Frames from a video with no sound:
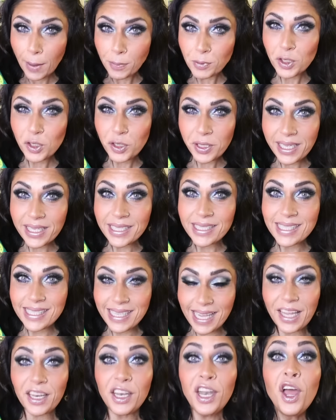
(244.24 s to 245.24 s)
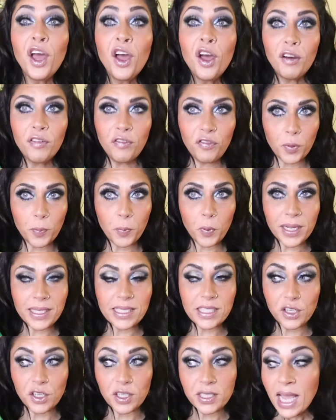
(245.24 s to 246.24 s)
absolutely insane for
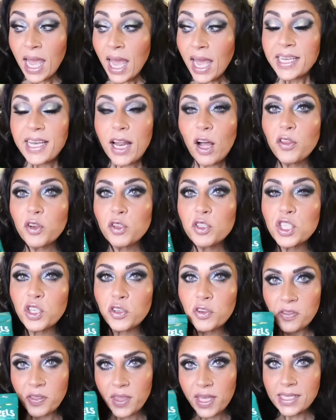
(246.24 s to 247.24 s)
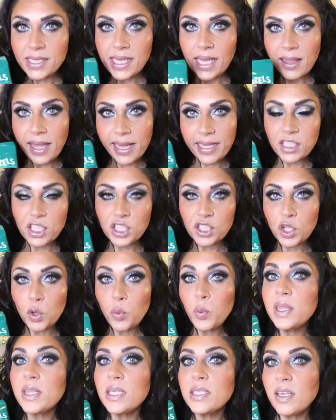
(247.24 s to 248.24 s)
pretzels. Now there are certain things I like to
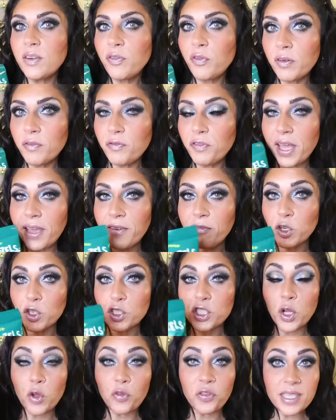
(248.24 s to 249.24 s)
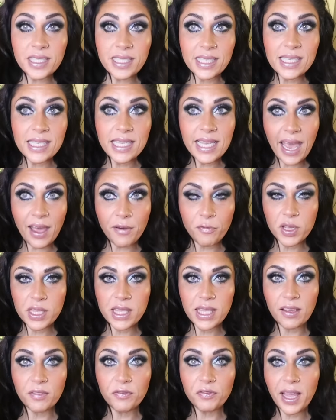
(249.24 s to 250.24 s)
do with the different flavors. So this is the
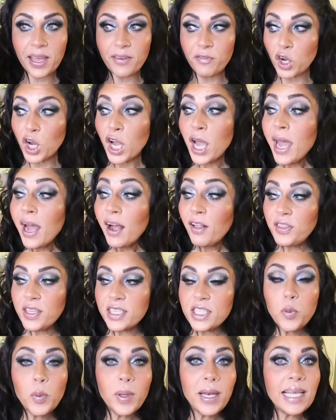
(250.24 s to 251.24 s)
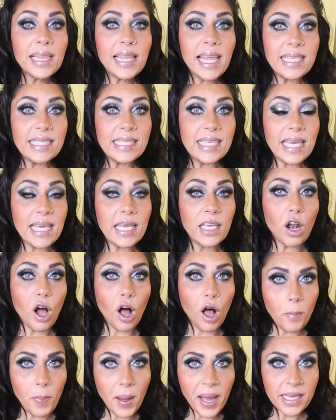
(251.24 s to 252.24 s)
everything flavor. This one I like to eat
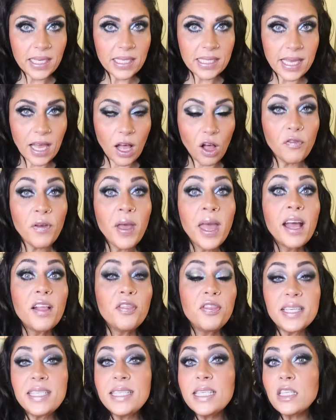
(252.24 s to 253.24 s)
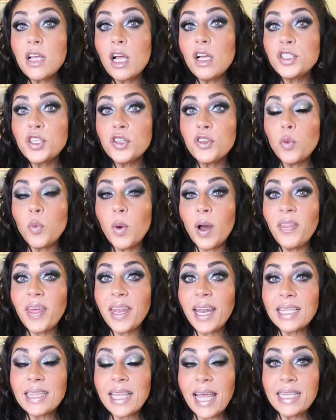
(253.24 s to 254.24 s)
all by itself. This is also the one
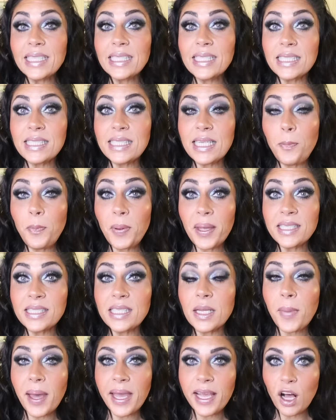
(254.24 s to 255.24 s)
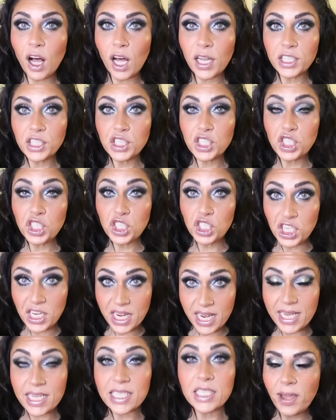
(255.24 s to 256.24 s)
that I like to dip into my cottage
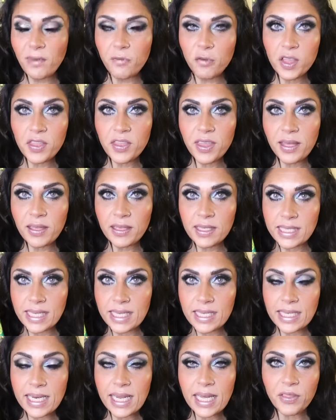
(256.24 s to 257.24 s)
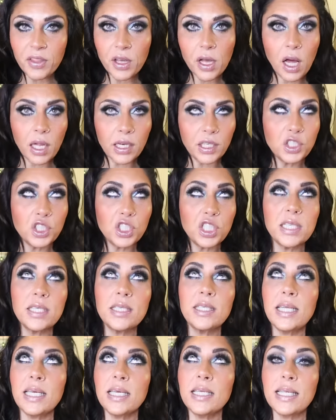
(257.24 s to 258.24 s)
cheese. Everything seasoning and the cottage
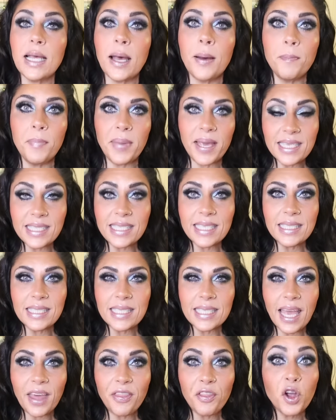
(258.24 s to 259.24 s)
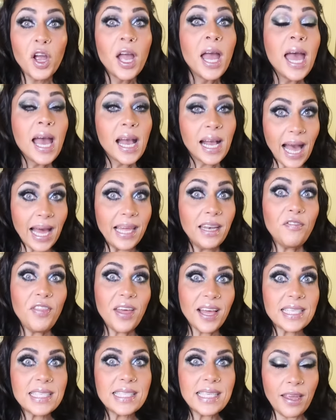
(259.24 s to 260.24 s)
cheese tastes amazing together. Kind of
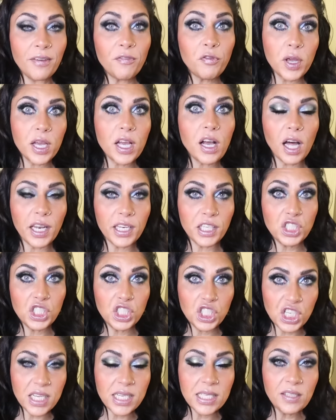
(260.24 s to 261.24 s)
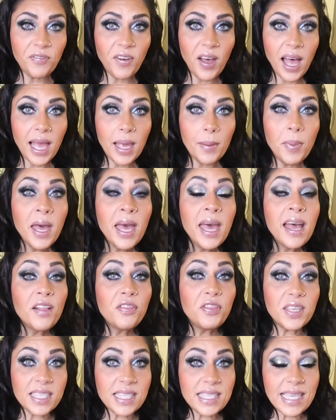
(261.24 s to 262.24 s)
that savory cottage cheese vibe.
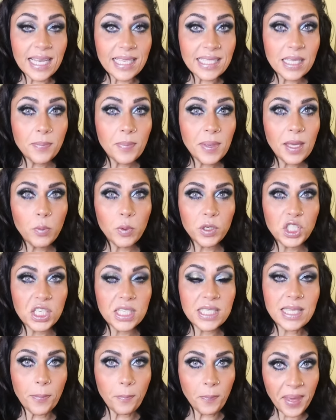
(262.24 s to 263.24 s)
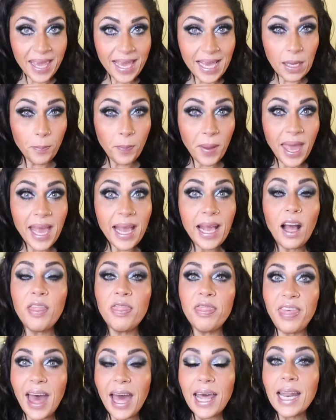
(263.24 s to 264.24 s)
The sesame, which is the pink
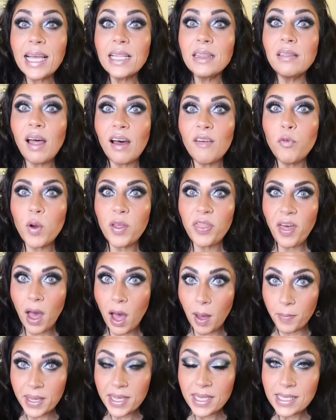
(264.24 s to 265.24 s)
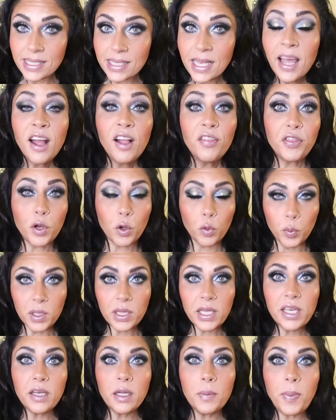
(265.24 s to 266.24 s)
bag, that I love with hummus. They're
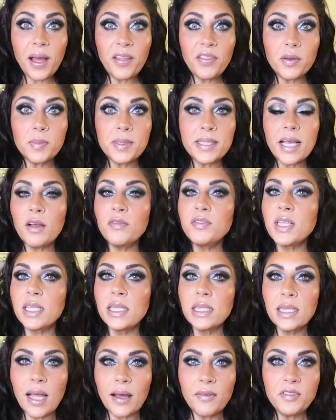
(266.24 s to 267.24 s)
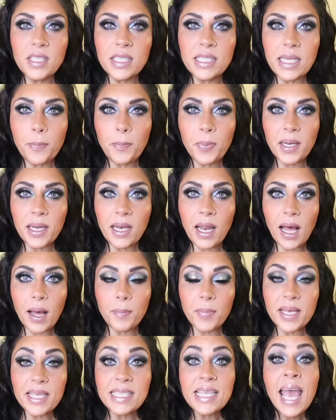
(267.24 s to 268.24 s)
really good by themselves. Love to dip it in
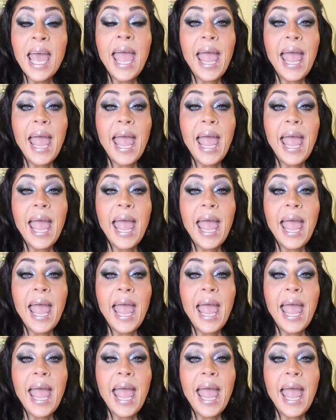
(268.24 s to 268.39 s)
hummus.